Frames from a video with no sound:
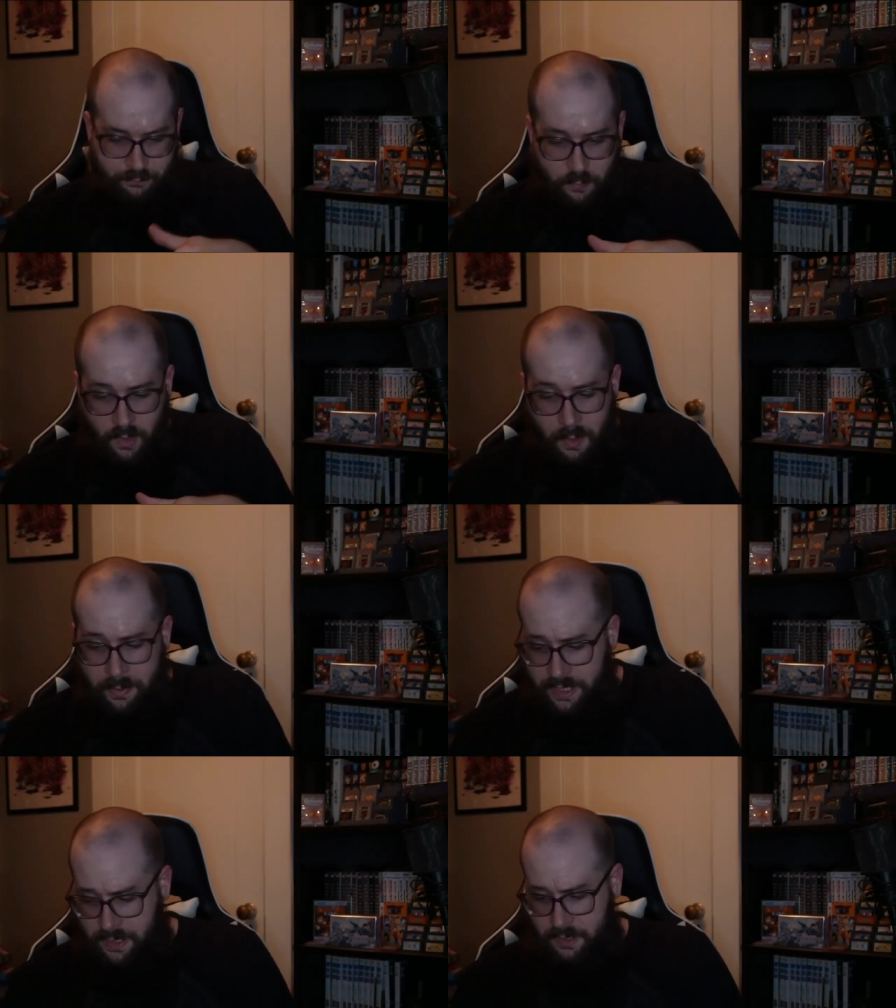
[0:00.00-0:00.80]
But it
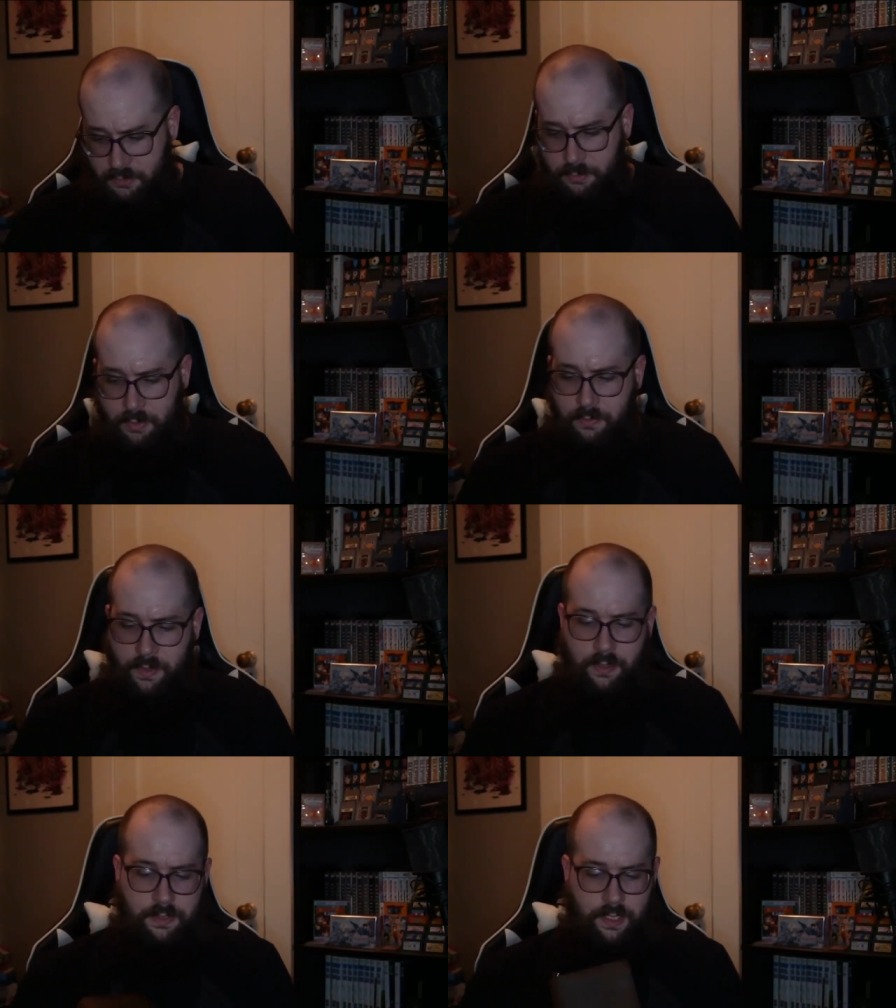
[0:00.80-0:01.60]
does remove those
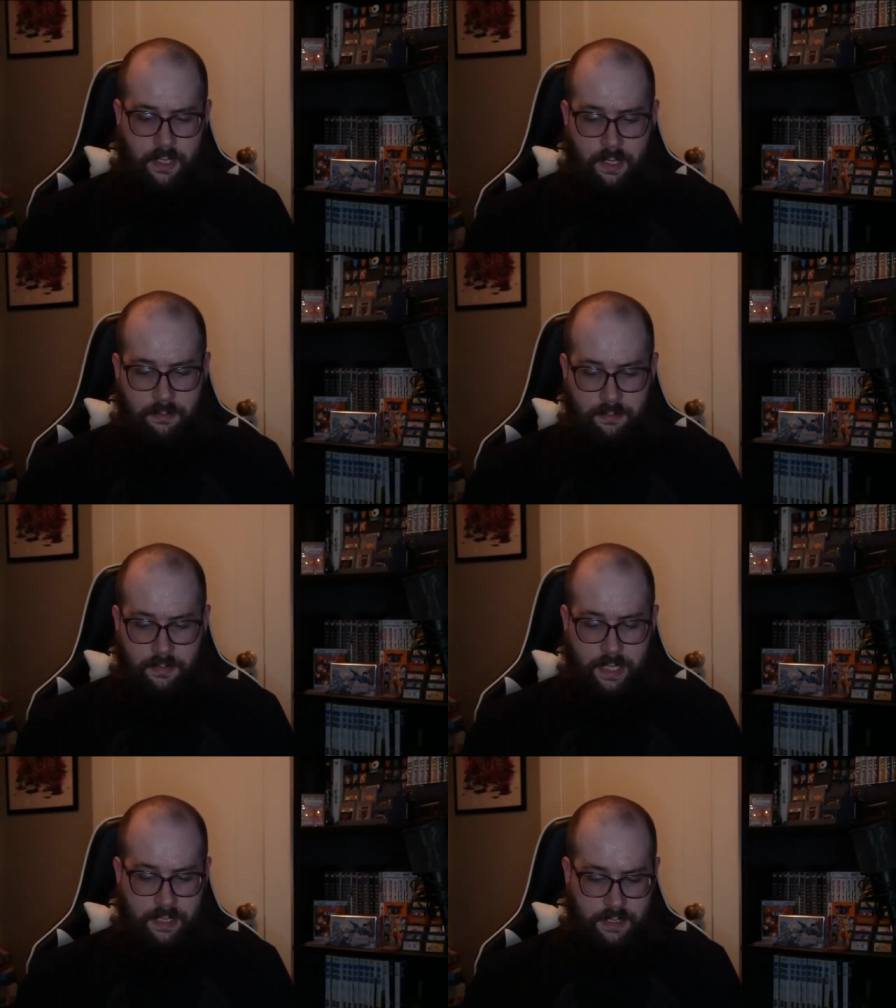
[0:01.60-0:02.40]

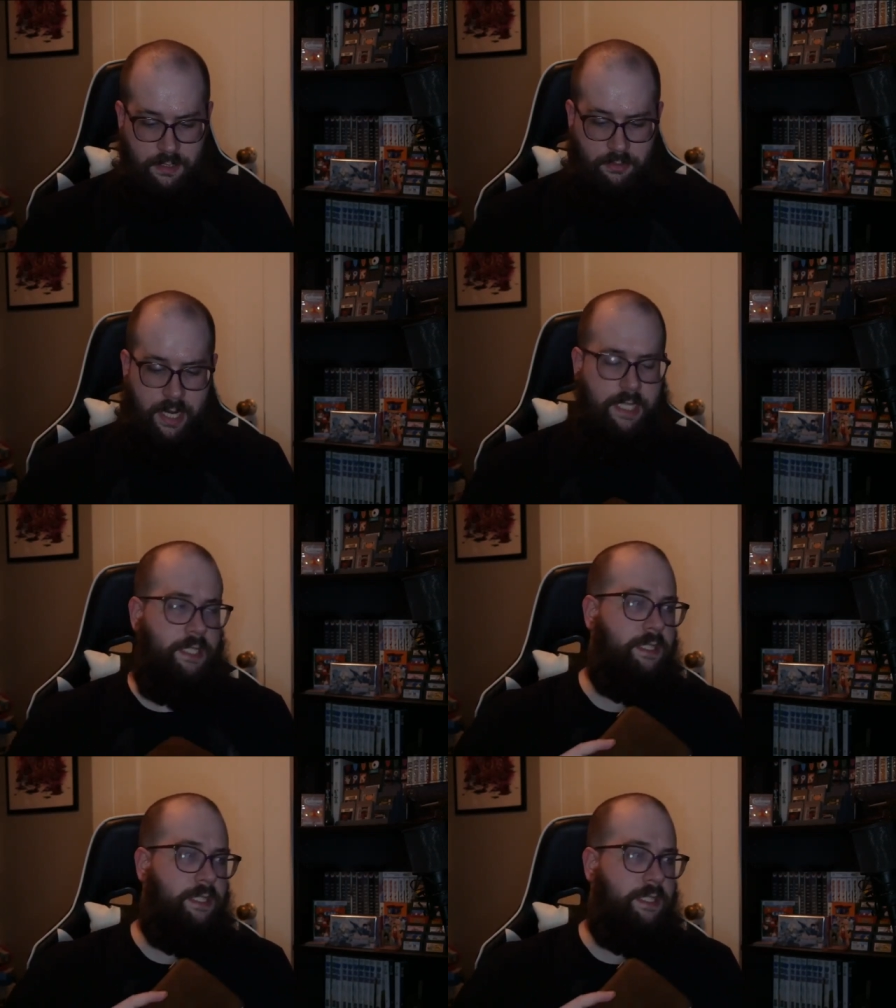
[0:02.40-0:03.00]
dings and scratches